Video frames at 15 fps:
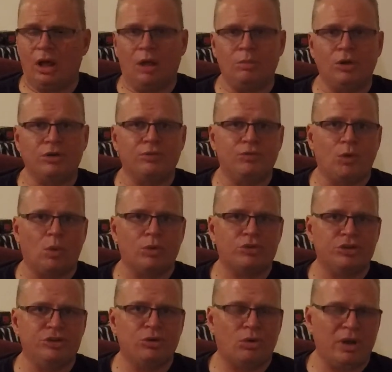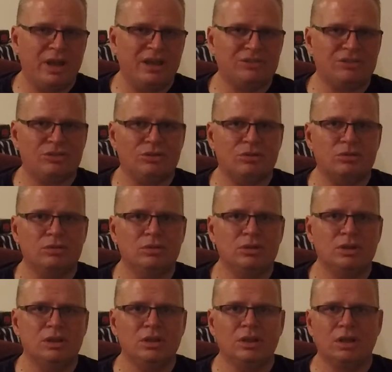looking forward to your answer.
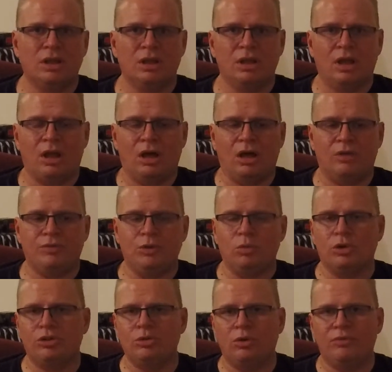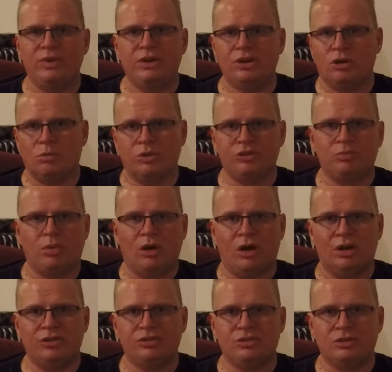If you want to do a video
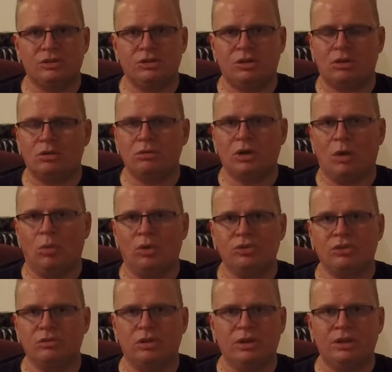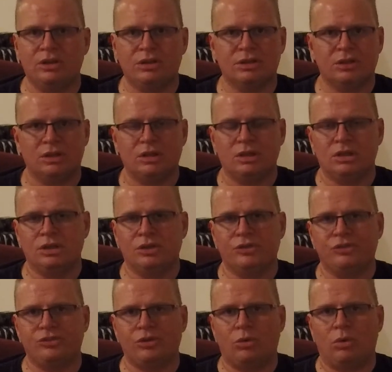response, you know, I want the link
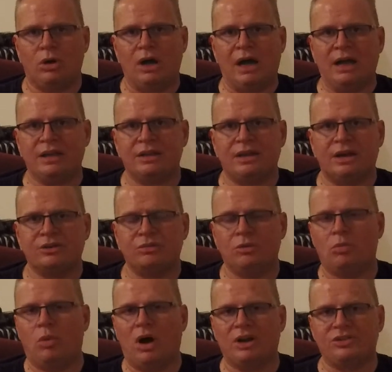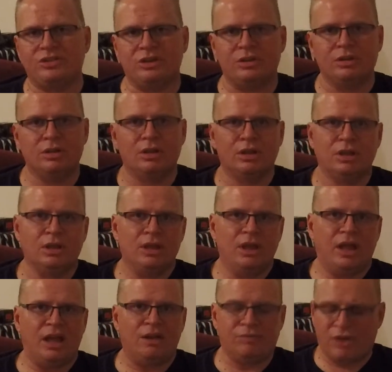so I can actually watch it.
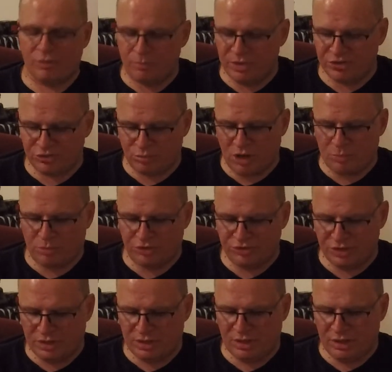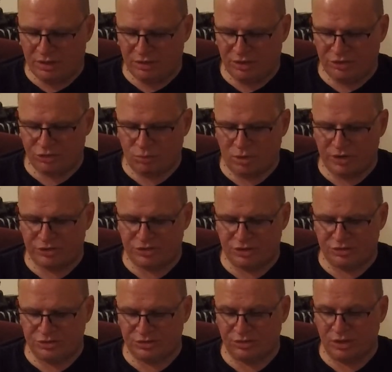And if I've misrepresented any of these
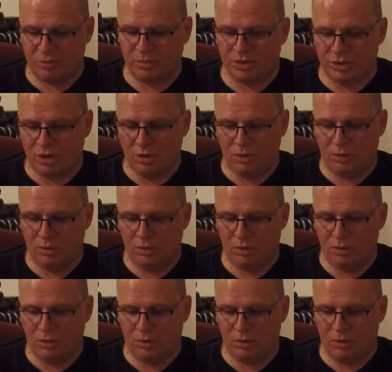questions, just let me know,